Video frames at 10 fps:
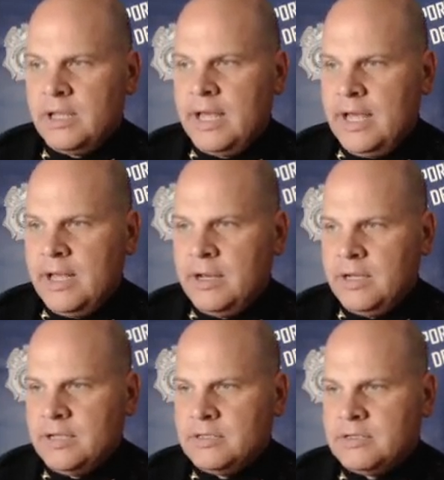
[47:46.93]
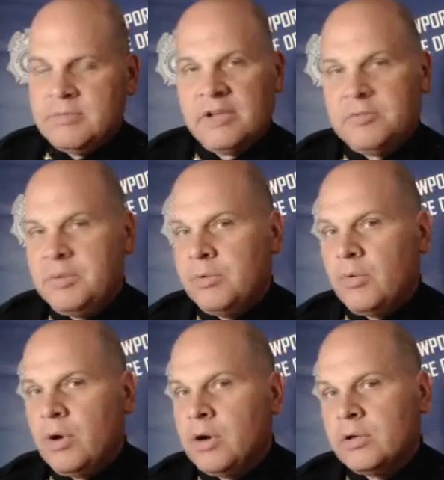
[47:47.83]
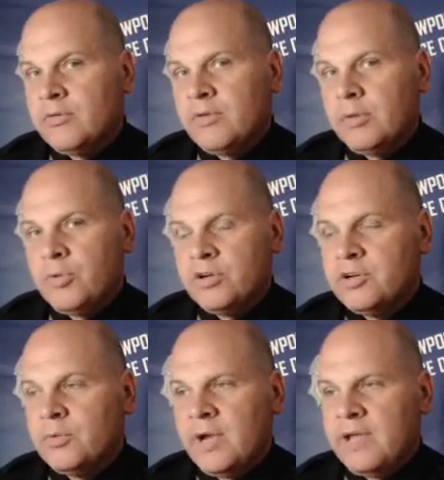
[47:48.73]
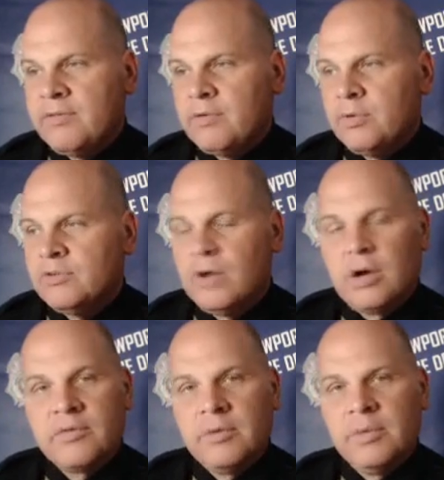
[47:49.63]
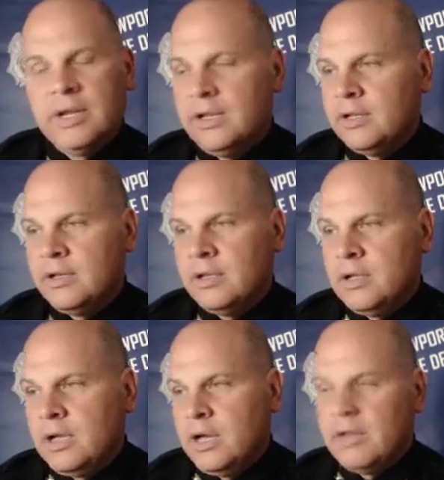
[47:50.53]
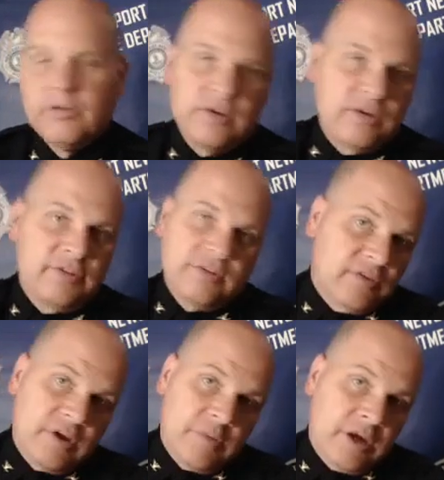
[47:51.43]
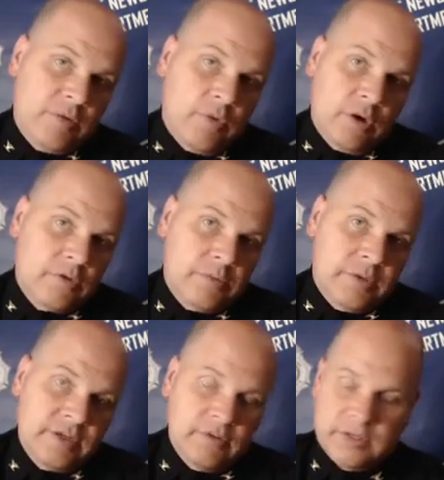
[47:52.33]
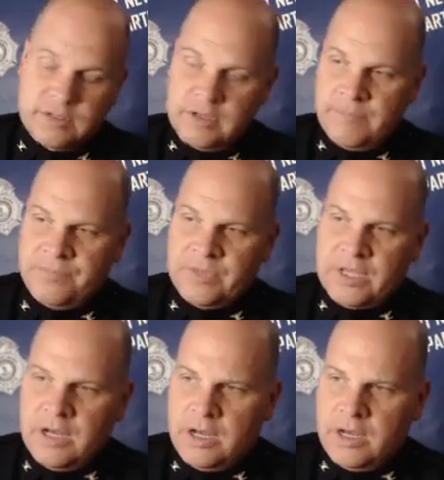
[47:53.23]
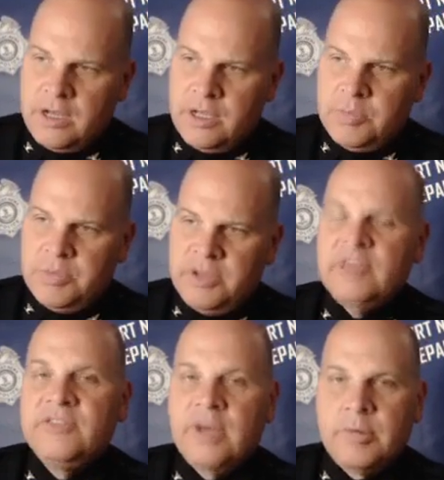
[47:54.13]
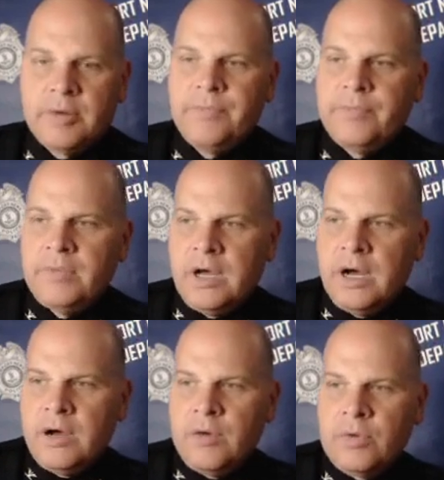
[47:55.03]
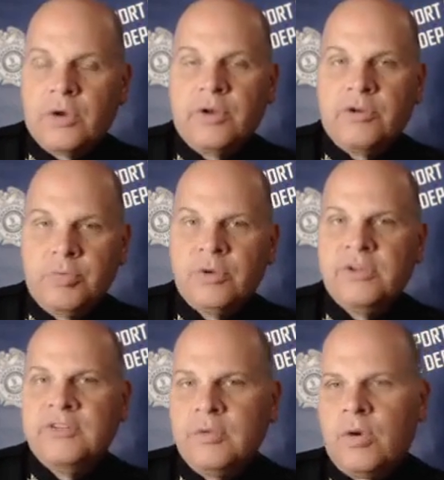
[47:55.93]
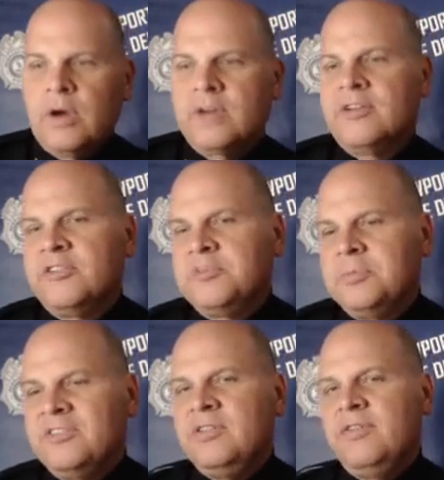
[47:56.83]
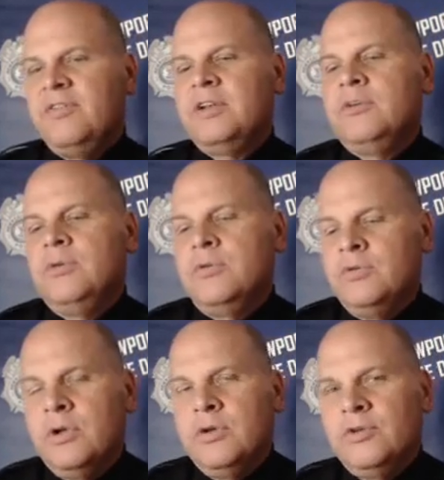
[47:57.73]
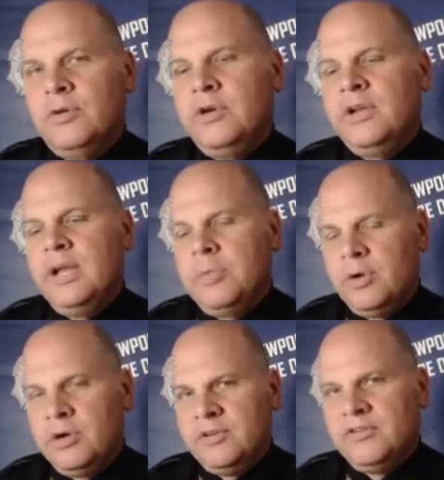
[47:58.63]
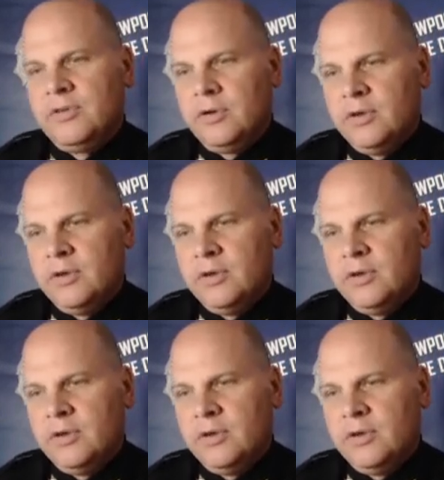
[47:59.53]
And sometimes people walk on their front porch and wave, and we'll talk for a minute, and other citizens will come out and walk with me. So, but this summer, we're going to do precinct walks that are specific to certain neighborhoods and certain